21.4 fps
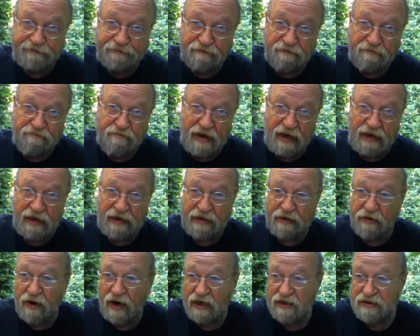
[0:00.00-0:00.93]
Mud in
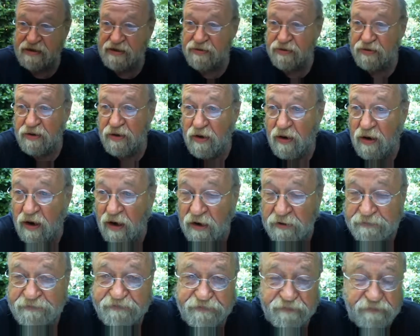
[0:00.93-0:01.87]
your eyes to you
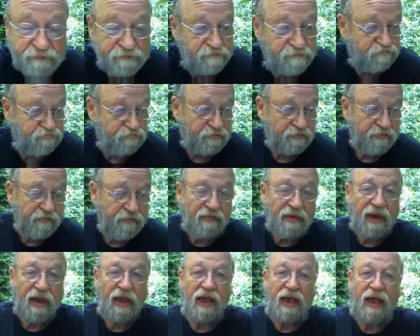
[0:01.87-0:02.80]
all.
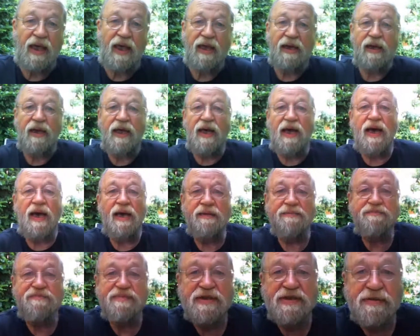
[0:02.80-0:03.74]
And
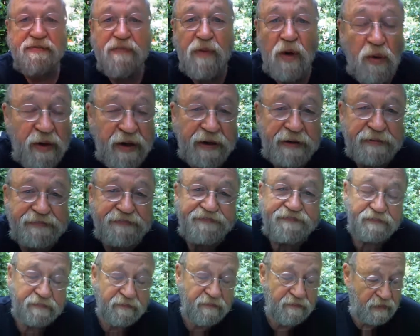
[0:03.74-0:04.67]
I'm smoking
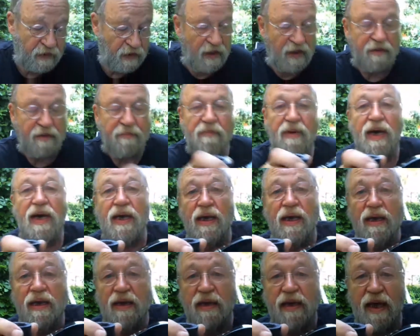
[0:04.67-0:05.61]
in my
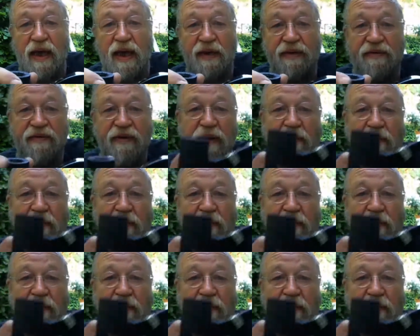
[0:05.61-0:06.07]
Leandra